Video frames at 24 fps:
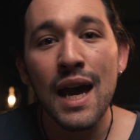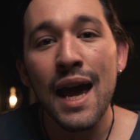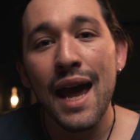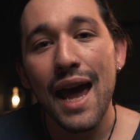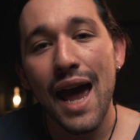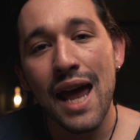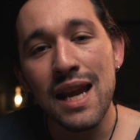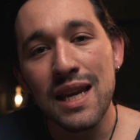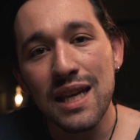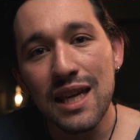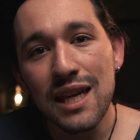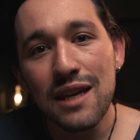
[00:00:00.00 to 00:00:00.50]

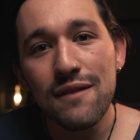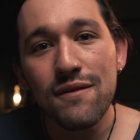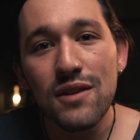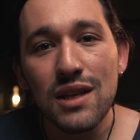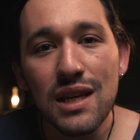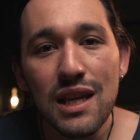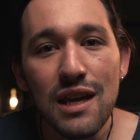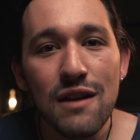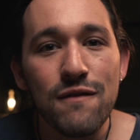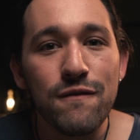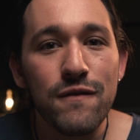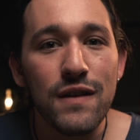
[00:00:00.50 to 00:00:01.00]
And
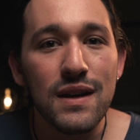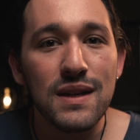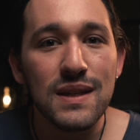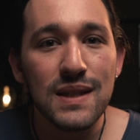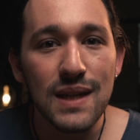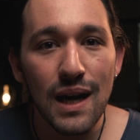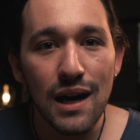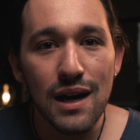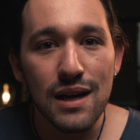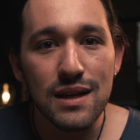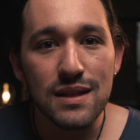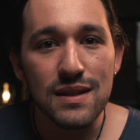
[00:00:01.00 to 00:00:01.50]
even if it
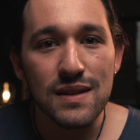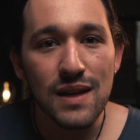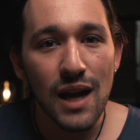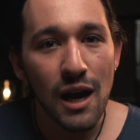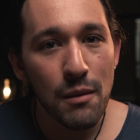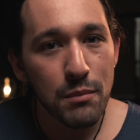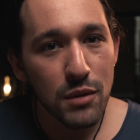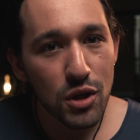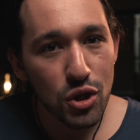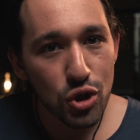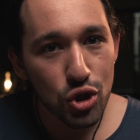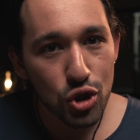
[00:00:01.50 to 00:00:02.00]
does,
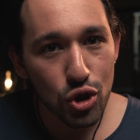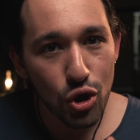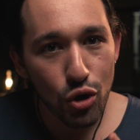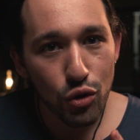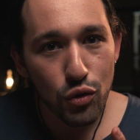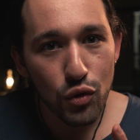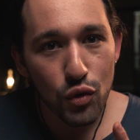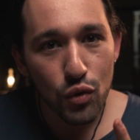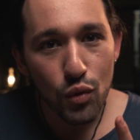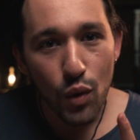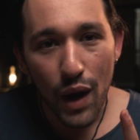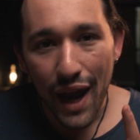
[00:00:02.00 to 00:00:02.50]
I'm going to show
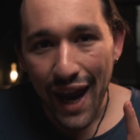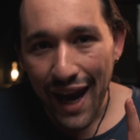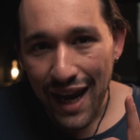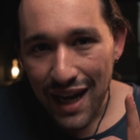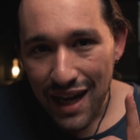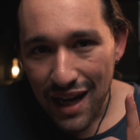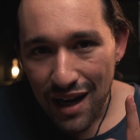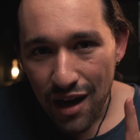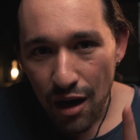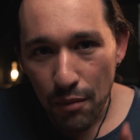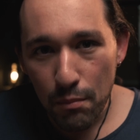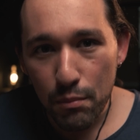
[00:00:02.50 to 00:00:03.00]
you a
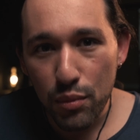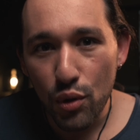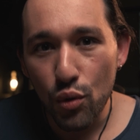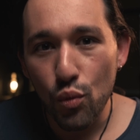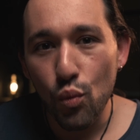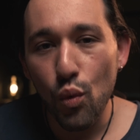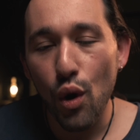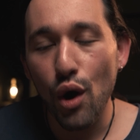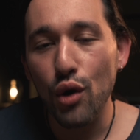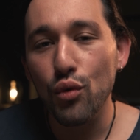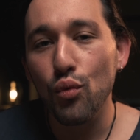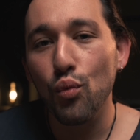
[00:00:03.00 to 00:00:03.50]
number
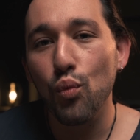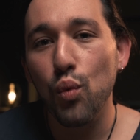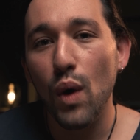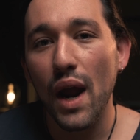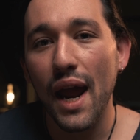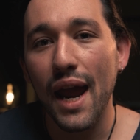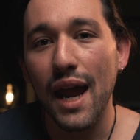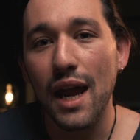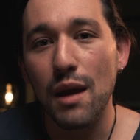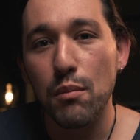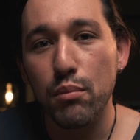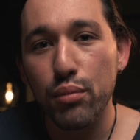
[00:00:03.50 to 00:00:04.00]
one
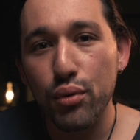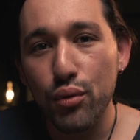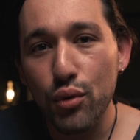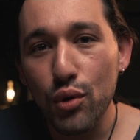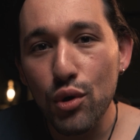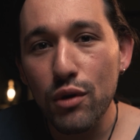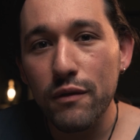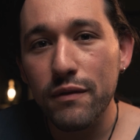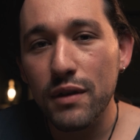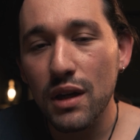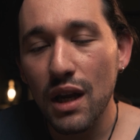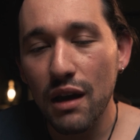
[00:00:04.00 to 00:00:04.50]
way,
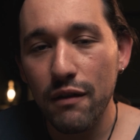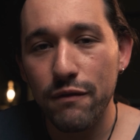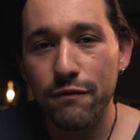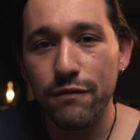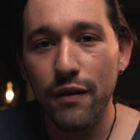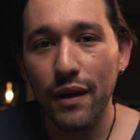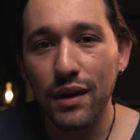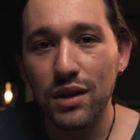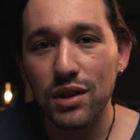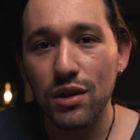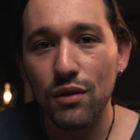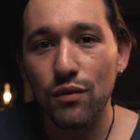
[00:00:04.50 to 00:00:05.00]
proven
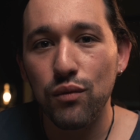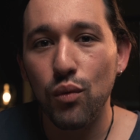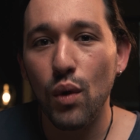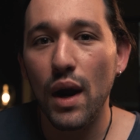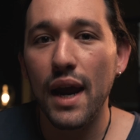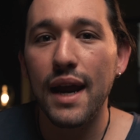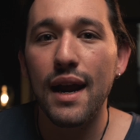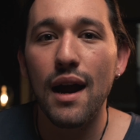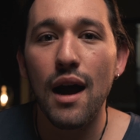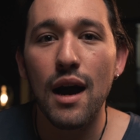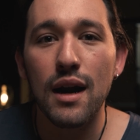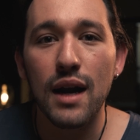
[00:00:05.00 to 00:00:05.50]
effective
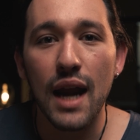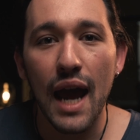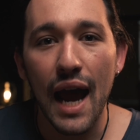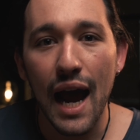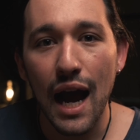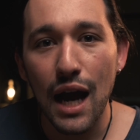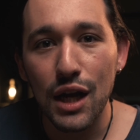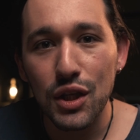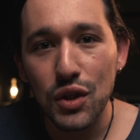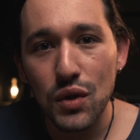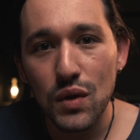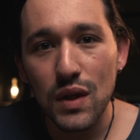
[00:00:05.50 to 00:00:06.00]
way on
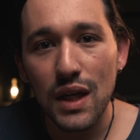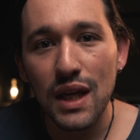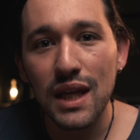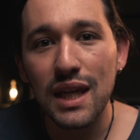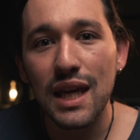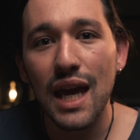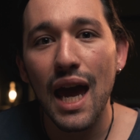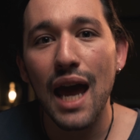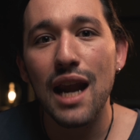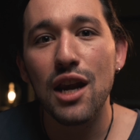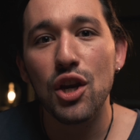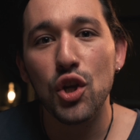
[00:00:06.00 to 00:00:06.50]
how you can
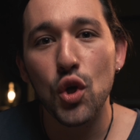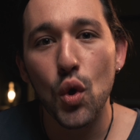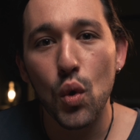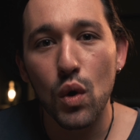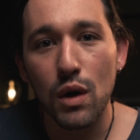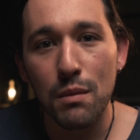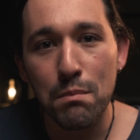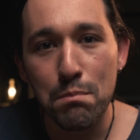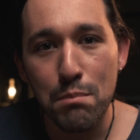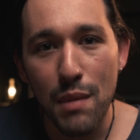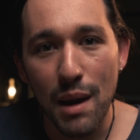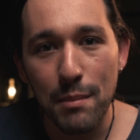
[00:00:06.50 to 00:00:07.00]
get
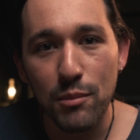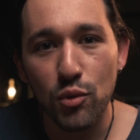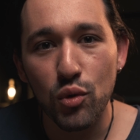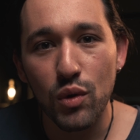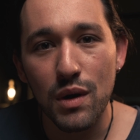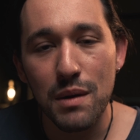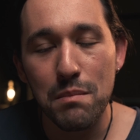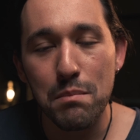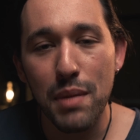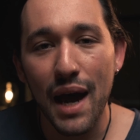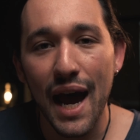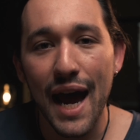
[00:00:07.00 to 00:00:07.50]
your
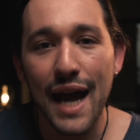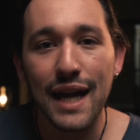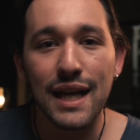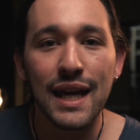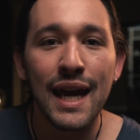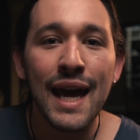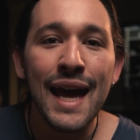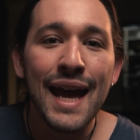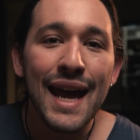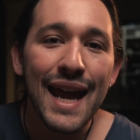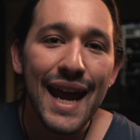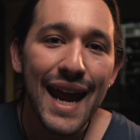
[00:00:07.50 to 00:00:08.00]
memory back
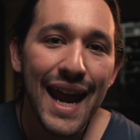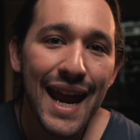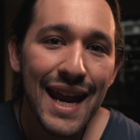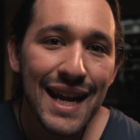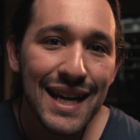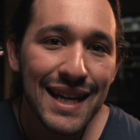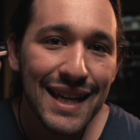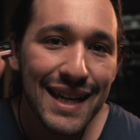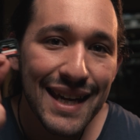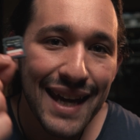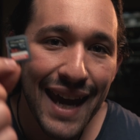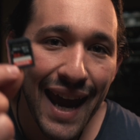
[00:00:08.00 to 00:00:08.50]

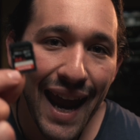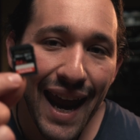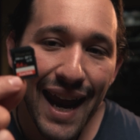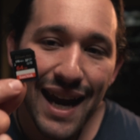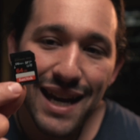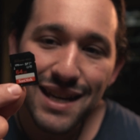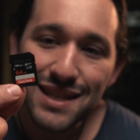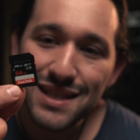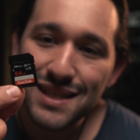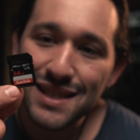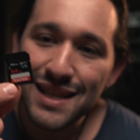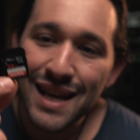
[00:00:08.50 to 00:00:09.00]
in
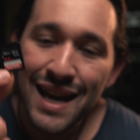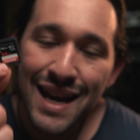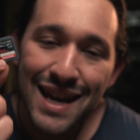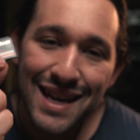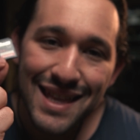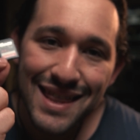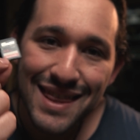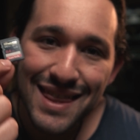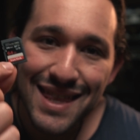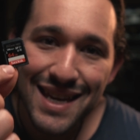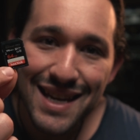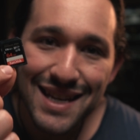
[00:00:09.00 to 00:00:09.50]
case
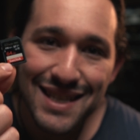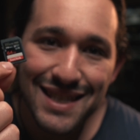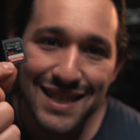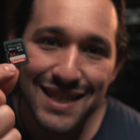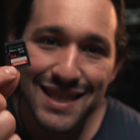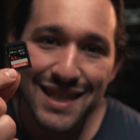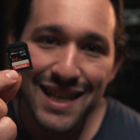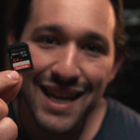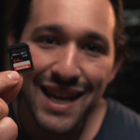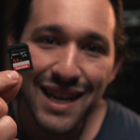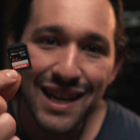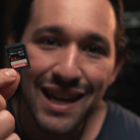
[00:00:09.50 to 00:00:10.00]
this
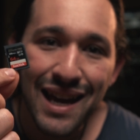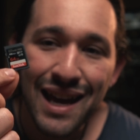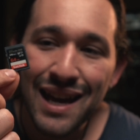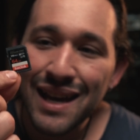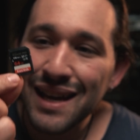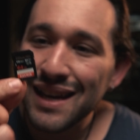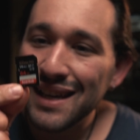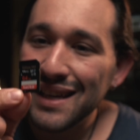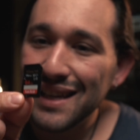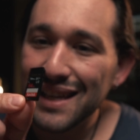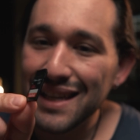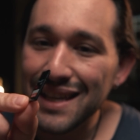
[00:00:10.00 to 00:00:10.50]
thing
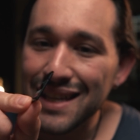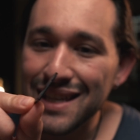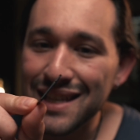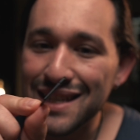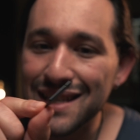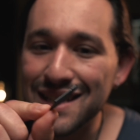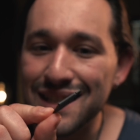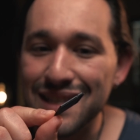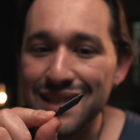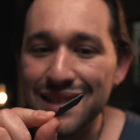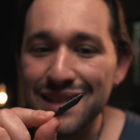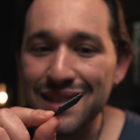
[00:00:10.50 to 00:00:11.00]

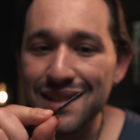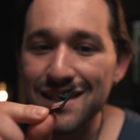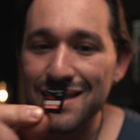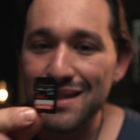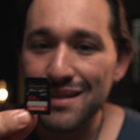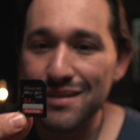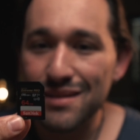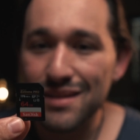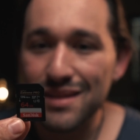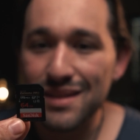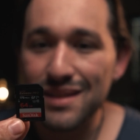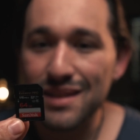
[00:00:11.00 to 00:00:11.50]
is
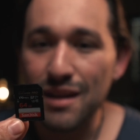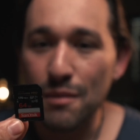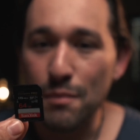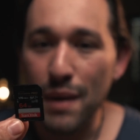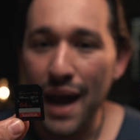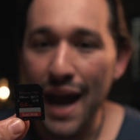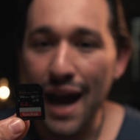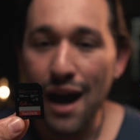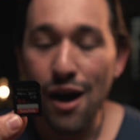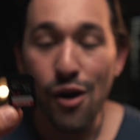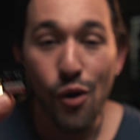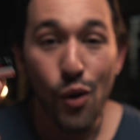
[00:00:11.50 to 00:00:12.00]

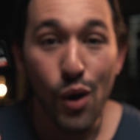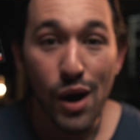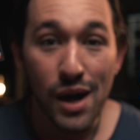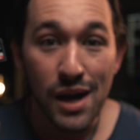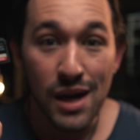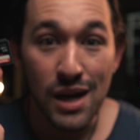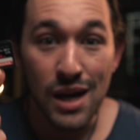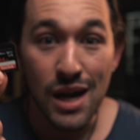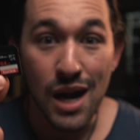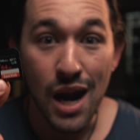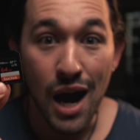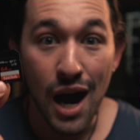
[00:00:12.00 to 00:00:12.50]
somehow
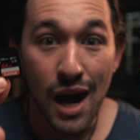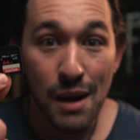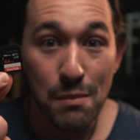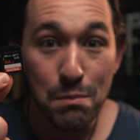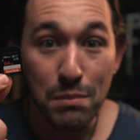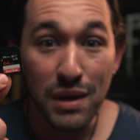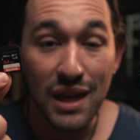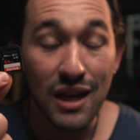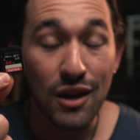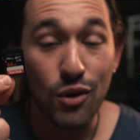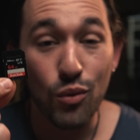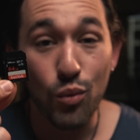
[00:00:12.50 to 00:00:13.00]
not
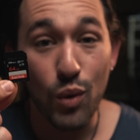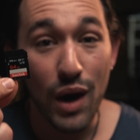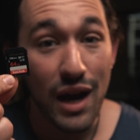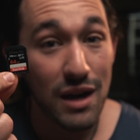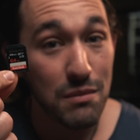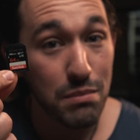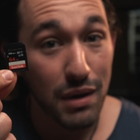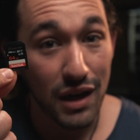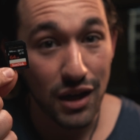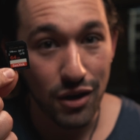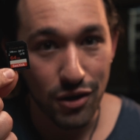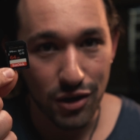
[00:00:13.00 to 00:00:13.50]
being
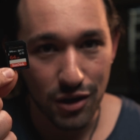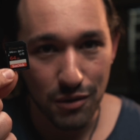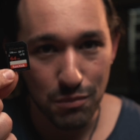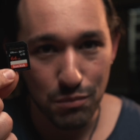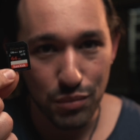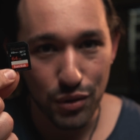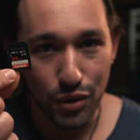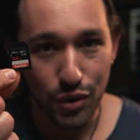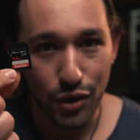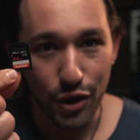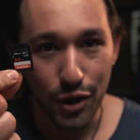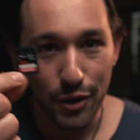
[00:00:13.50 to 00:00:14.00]
read by your
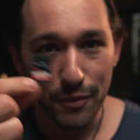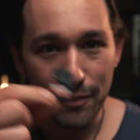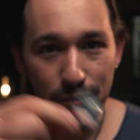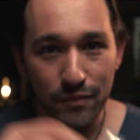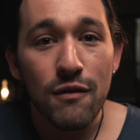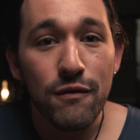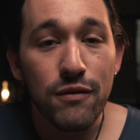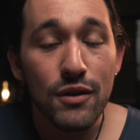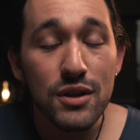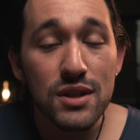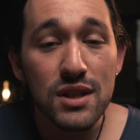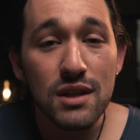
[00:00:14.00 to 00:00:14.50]
computer.
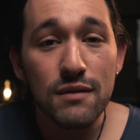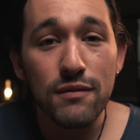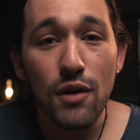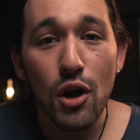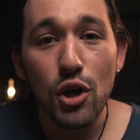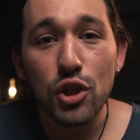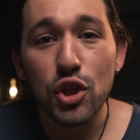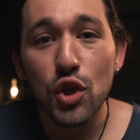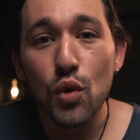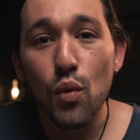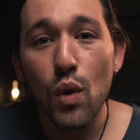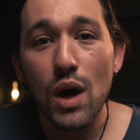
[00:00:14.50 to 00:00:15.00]
First of
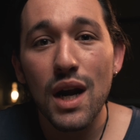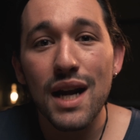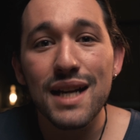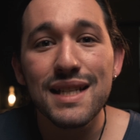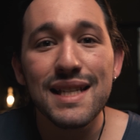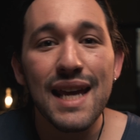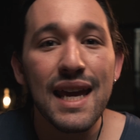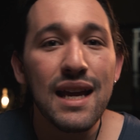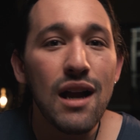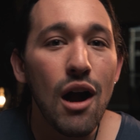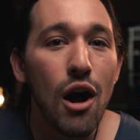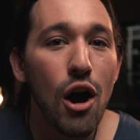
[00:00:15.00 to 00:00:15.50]
all, you want to
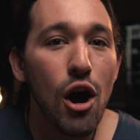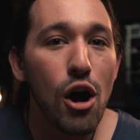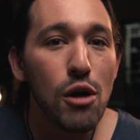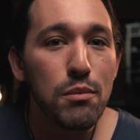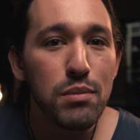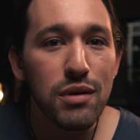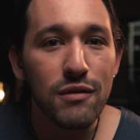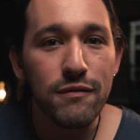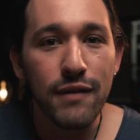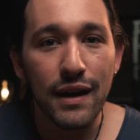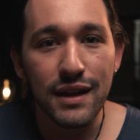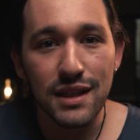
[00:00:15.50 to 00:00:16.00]
take all
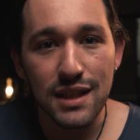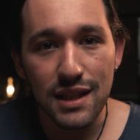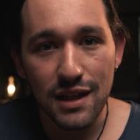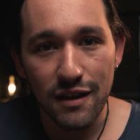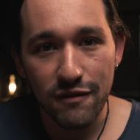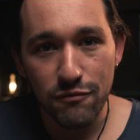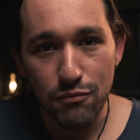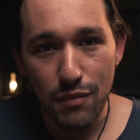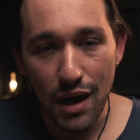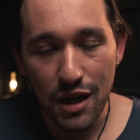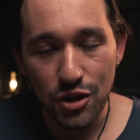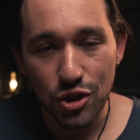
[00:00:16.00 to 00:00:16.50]

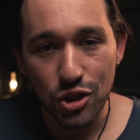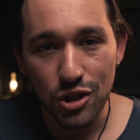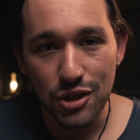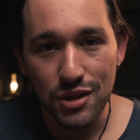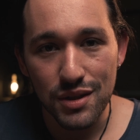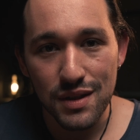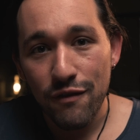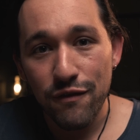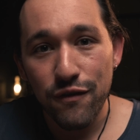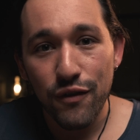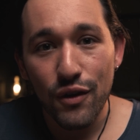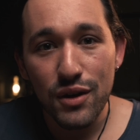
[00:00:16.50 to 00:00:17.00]
preventative
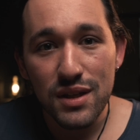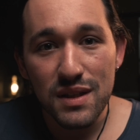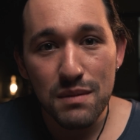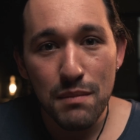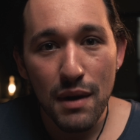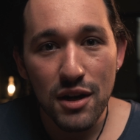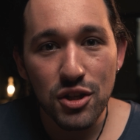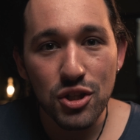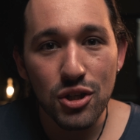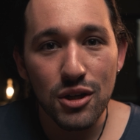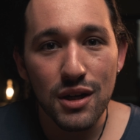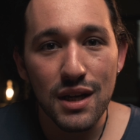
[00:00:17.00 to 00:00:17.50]
measures. First
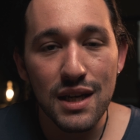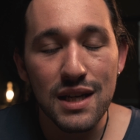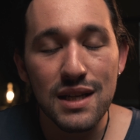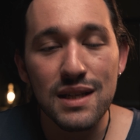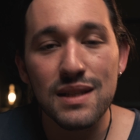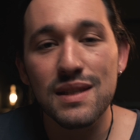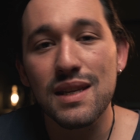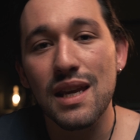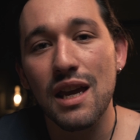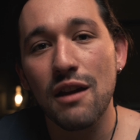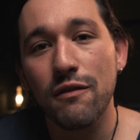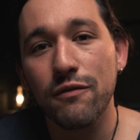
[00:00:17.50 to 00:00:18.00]
measure
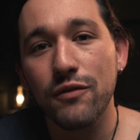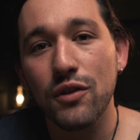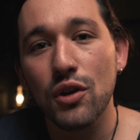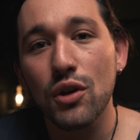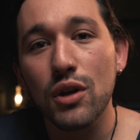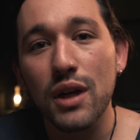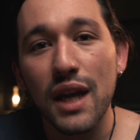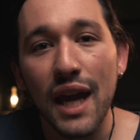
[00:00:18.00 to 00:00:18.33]
is if your